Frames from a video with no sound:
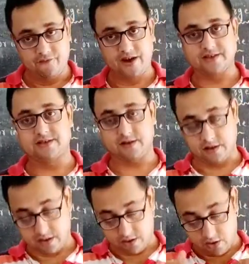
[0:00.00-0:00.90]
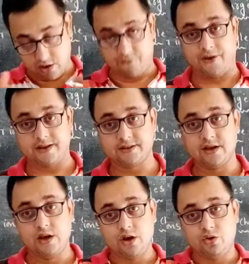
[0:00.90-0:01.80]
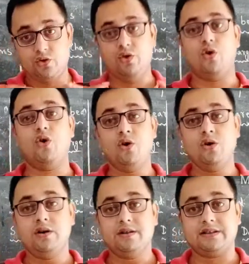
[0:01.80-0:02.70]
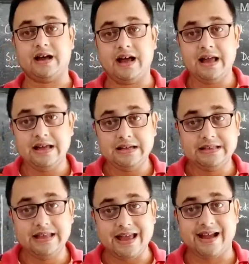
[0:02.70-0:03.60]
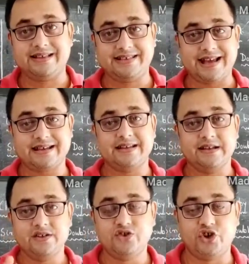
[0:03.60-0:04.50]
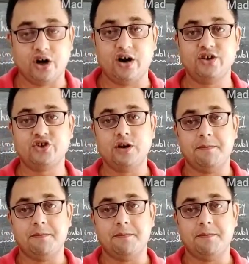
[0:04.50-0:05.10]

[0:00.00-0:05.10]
of us to know the exact charge